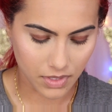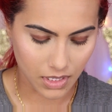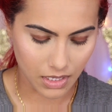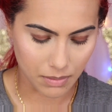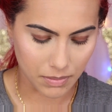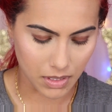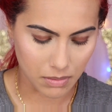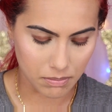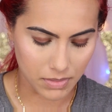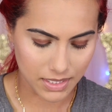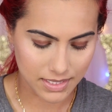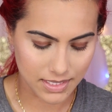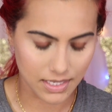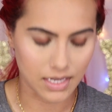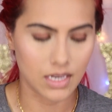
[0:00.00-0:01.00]
And I'm gonna
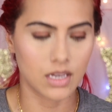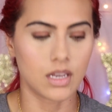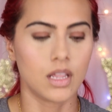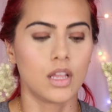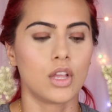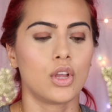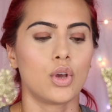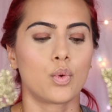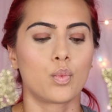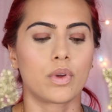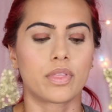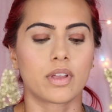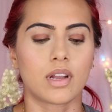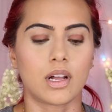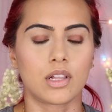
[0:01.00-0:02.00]
mix it in
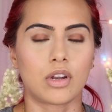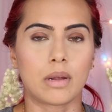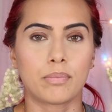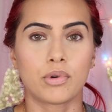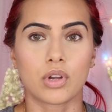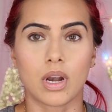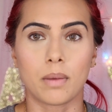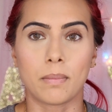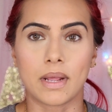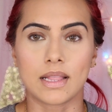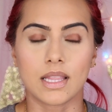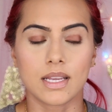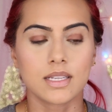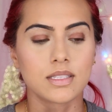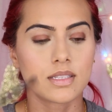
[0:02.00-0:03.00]
with the color I put on my
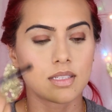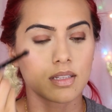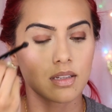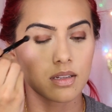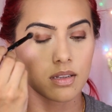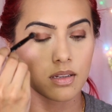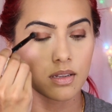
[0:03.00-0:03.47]
lids.